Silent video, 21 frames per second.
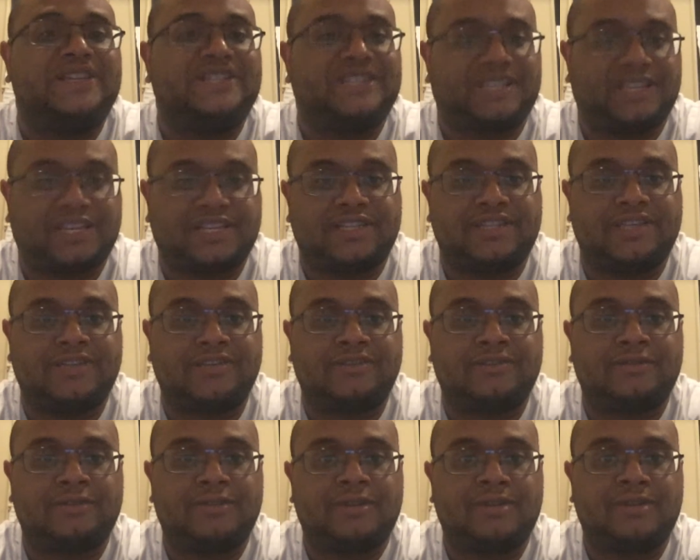I'm
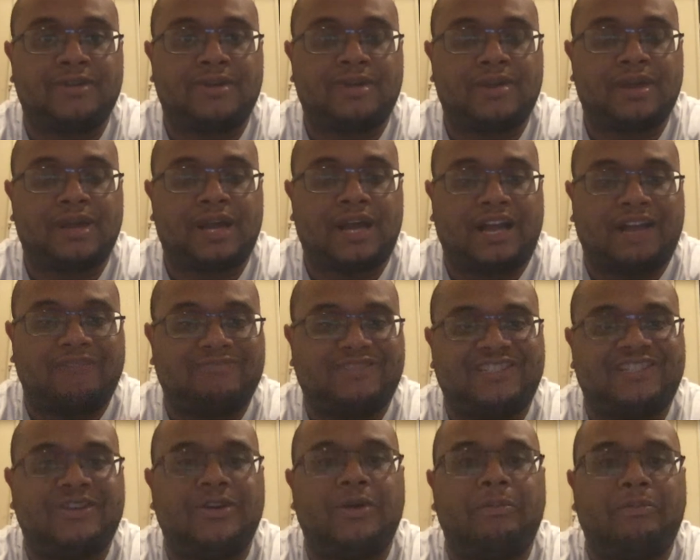still
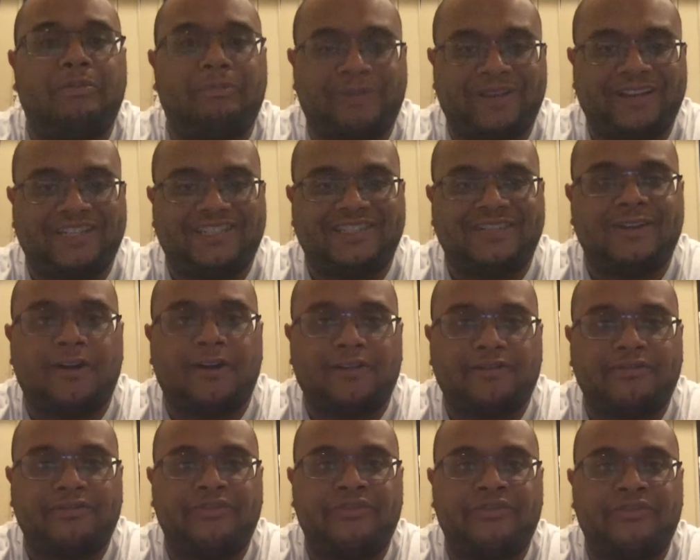speechless. I'm
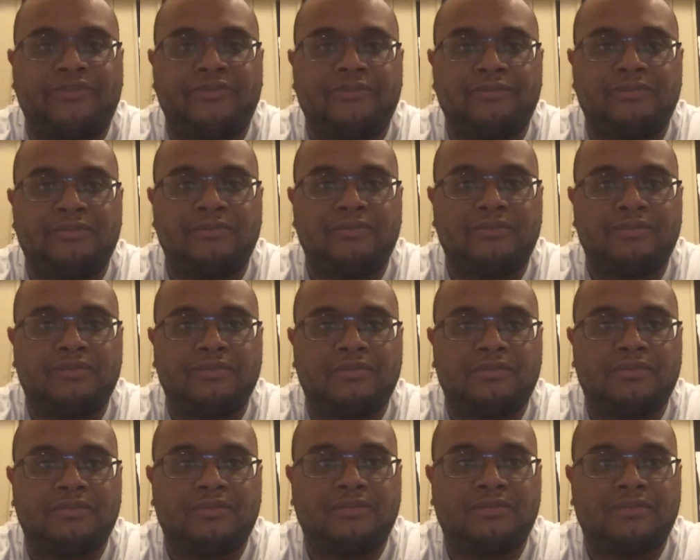still pissed
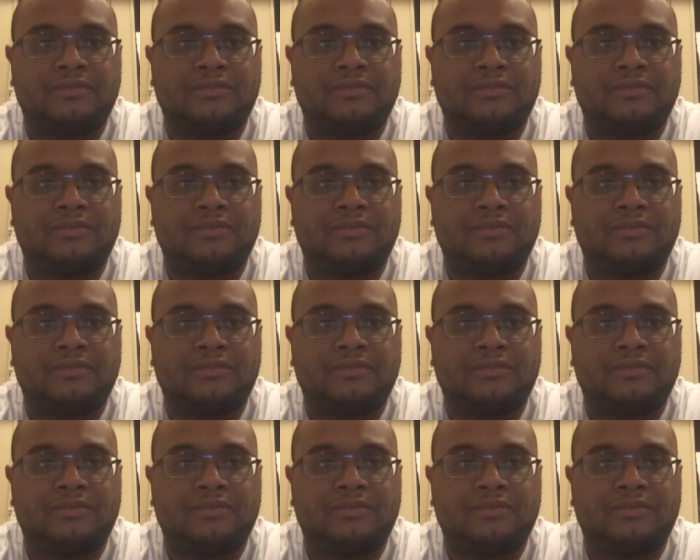off.